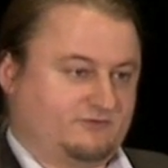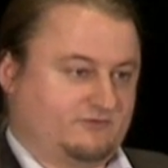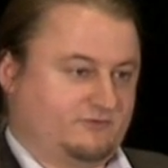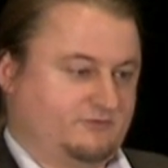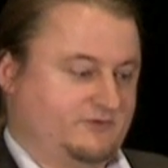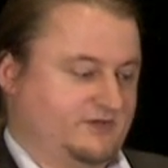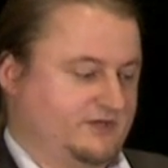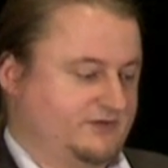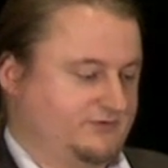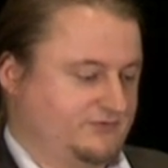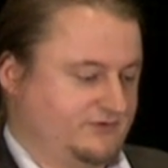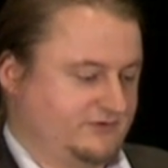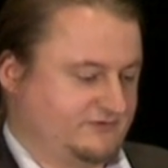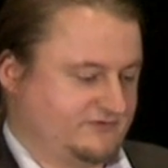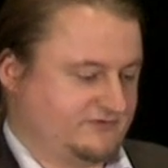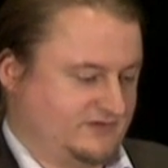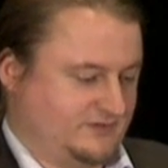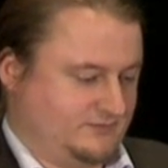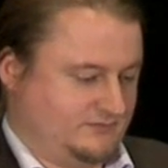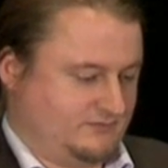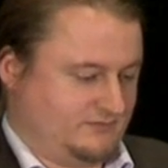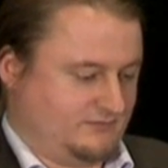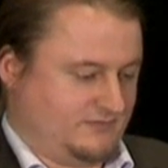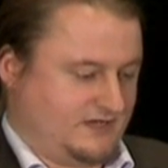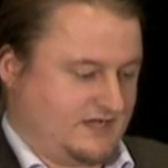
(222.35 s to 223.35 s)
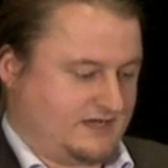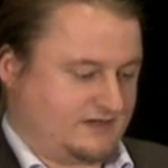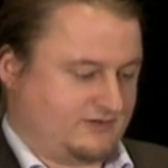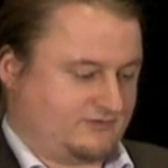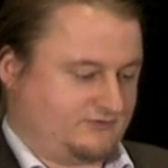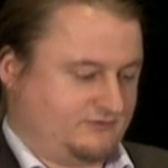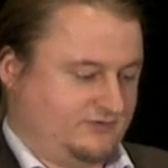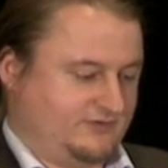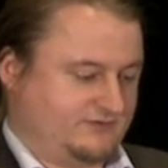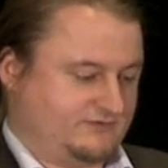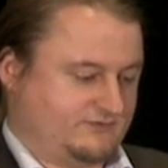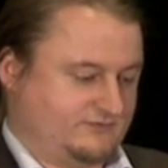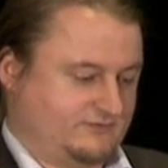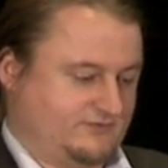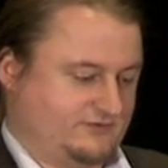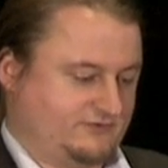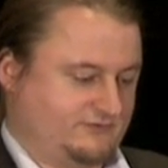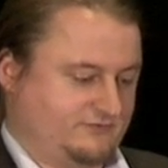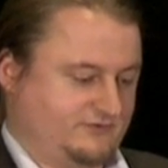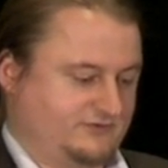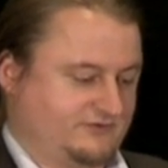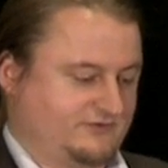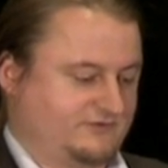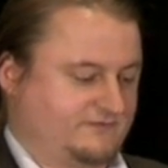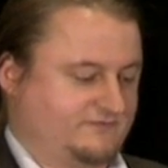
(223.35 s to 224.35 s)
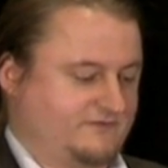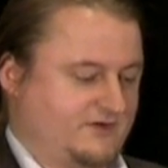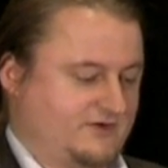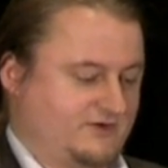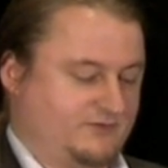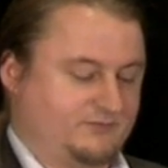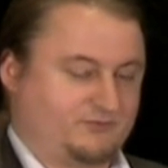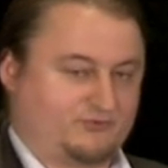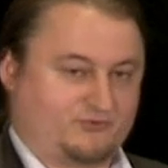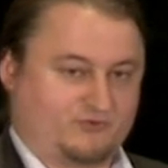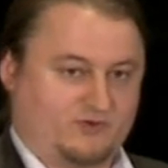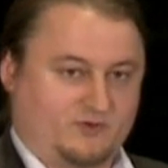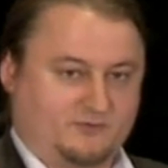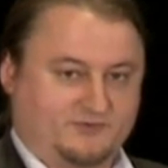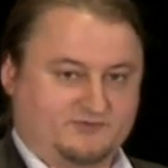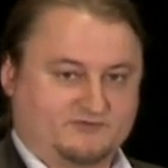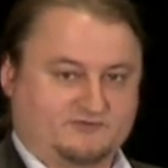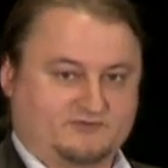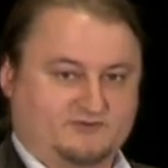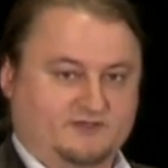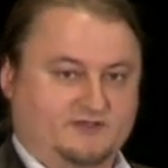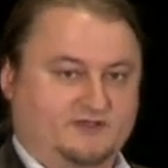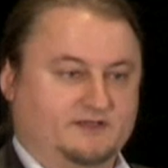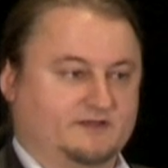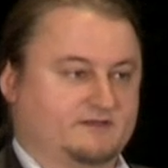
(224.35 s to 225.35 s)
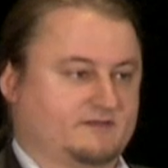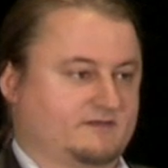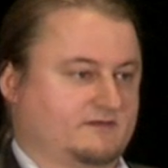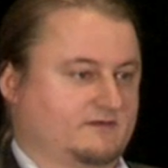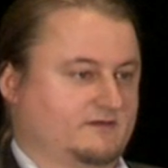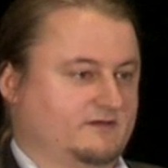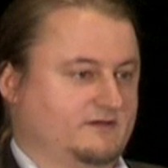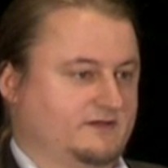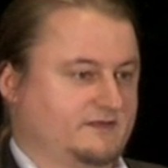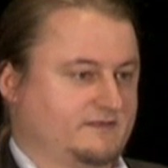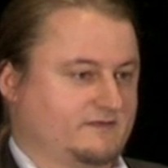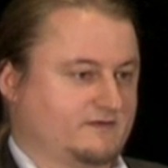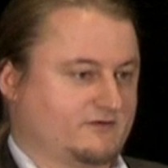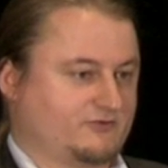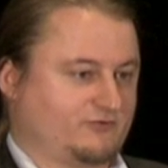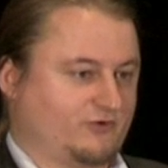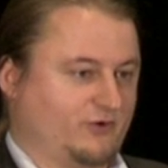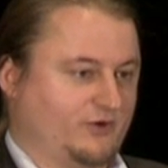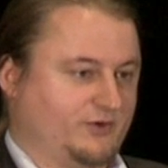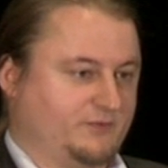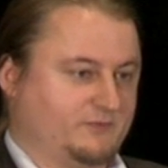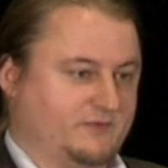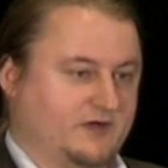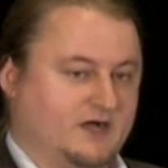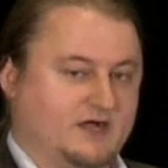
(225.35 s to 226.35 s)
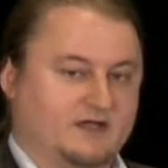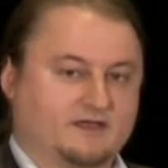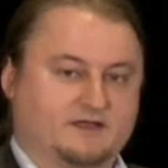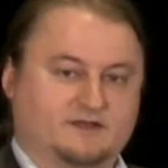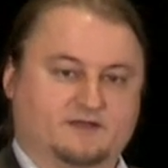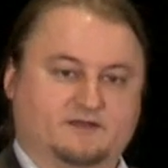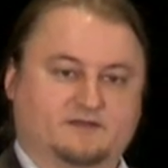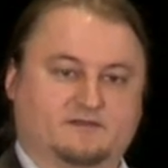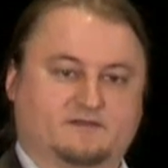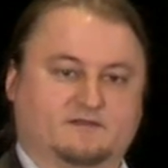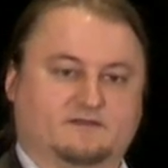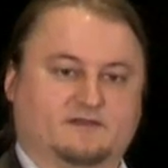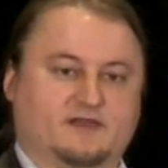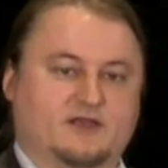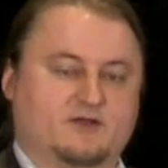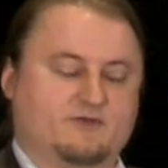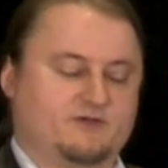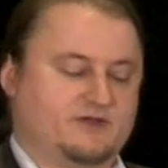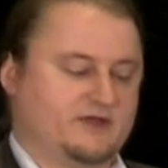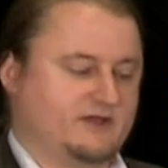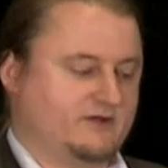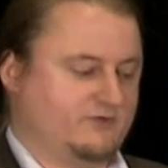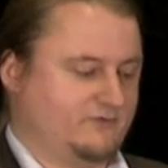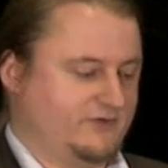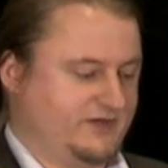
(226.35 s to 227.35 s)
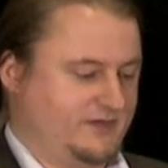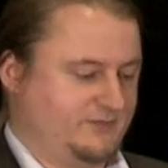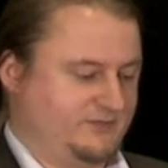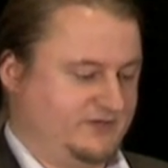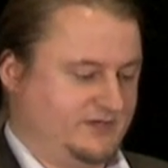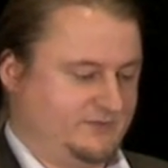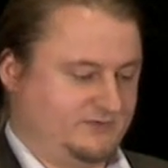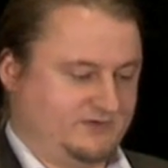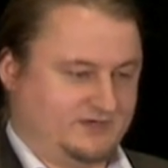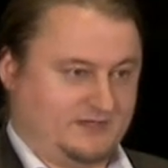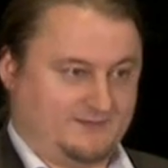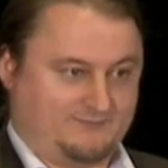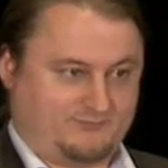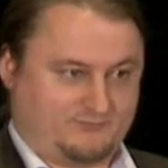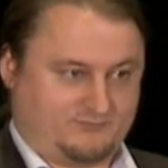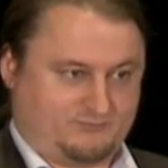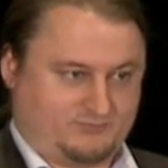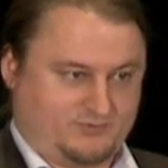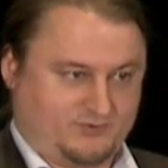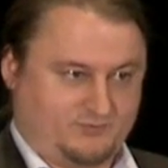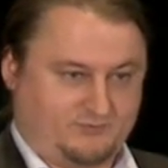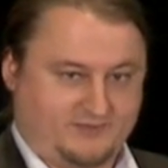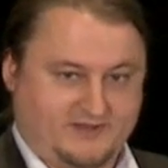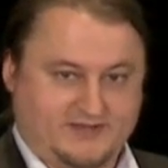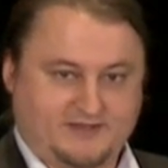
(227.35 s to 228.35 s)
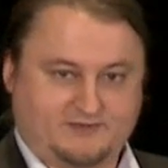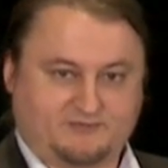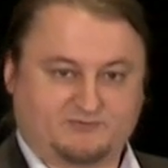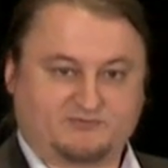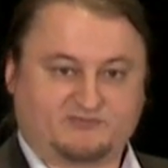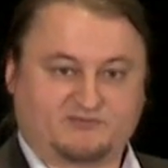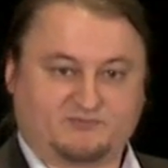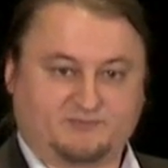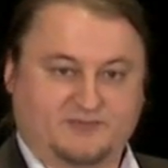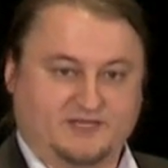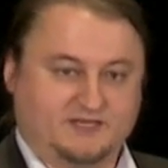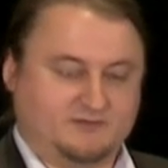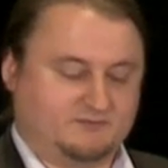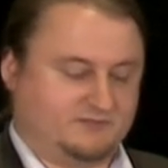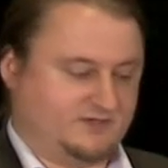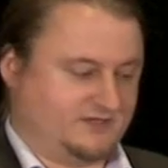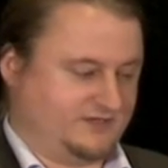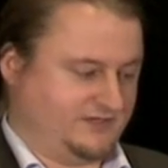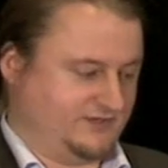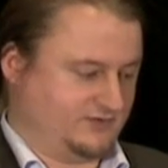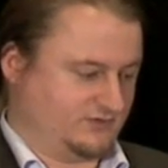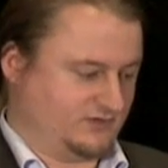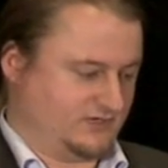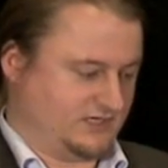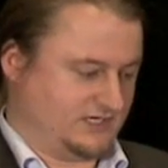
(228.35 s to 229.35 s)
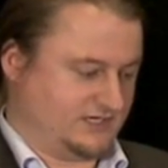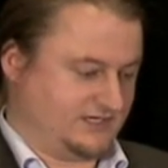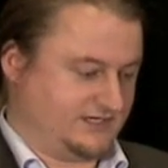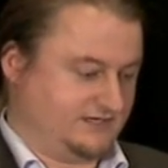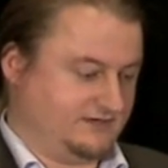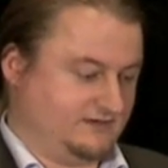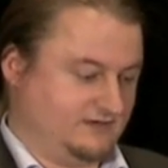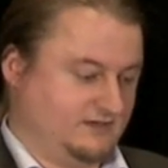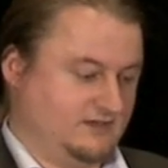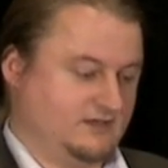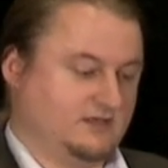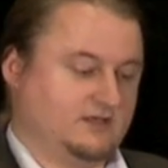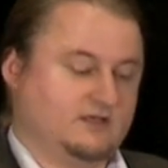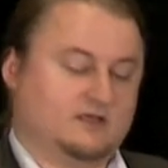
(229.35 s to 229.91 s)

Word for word: So we are doing some market research, which is very promising. It's a, it's a growing market. It's an area where people are prepared to spend money online.